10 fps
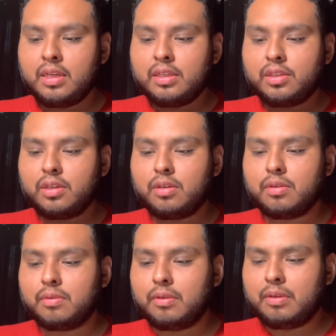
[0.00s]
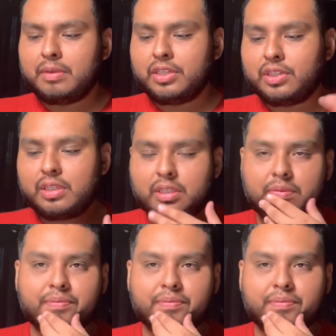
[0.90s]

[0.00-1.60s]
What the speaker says: So I'm not sure